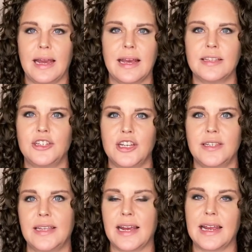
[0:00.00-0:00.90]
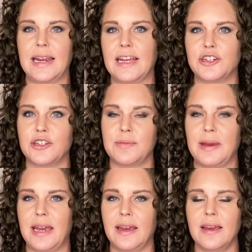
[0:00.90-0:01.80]
like it's just second nature to
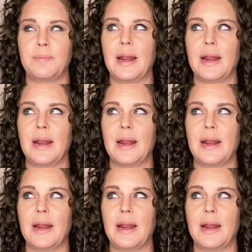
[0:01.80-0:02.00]
me,